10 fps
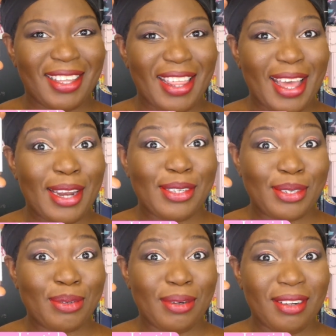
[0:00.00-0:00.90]
that is
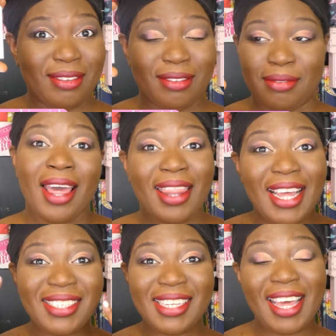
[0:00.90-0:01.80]
cool.
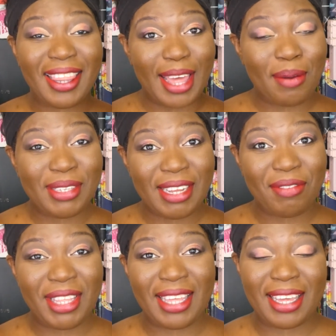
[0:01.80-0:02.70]
That's it. That was
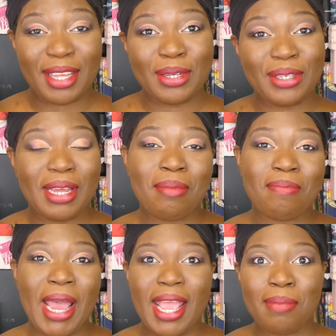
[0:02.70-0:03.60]
everything included in
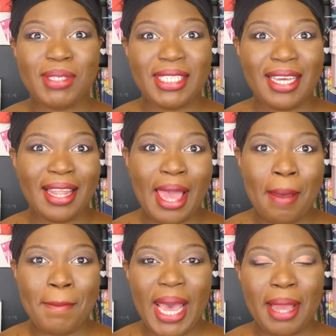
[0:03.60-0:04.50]
my Ipsy
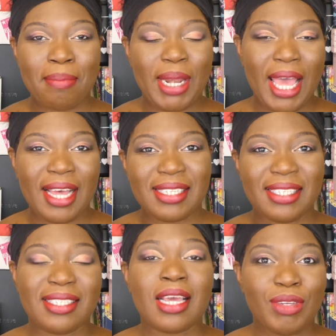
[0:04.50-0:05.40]
Glam Bag
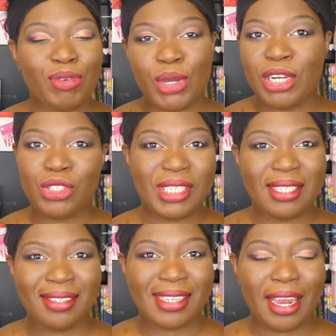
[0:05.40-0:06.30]
Plus. If you're interested
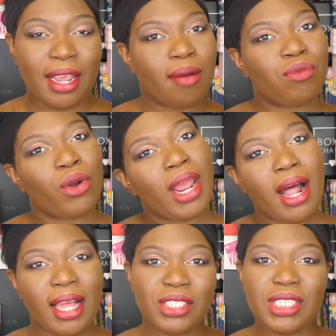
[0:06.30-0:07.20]
in signing up for it,
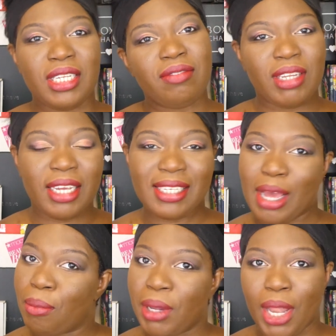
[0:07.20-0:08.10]
I'll actually leave a link
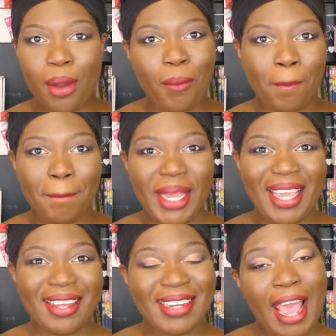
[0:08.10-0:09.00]
down below.
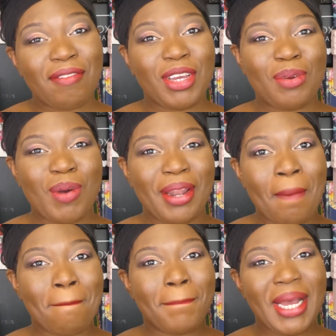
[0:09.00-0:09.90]
And have a good one.
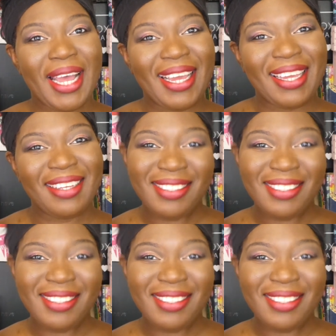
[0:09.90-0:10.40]
Bye.